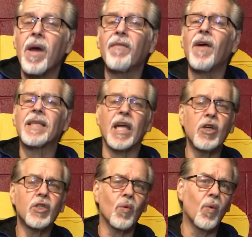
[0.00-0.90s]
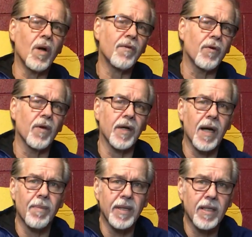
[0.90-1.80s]
Matter of fact, I used to work for the
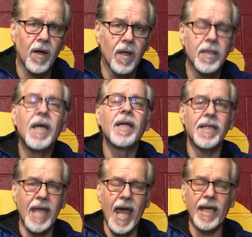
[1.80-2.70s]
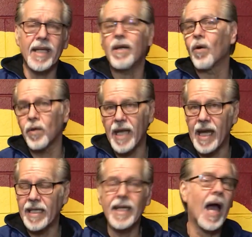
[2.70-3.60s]
company called Nady or
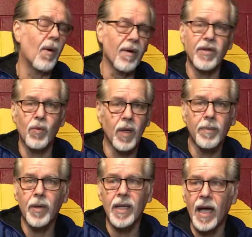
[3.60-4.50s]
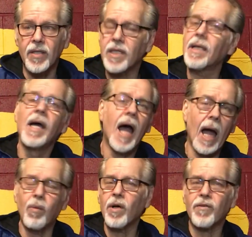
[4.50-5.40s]
Nady, however you want to pronounce it.
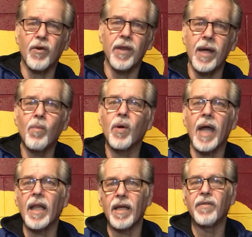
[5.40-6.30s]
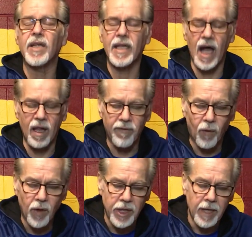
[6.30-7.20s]
I worked for them when I lived in
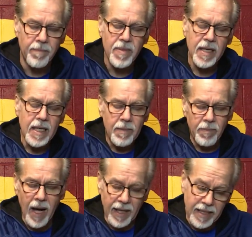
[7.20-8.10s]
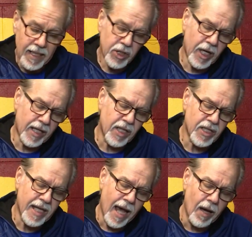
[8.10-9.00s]
California. But check
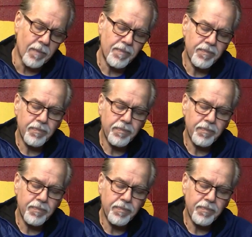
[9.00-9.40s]
this out.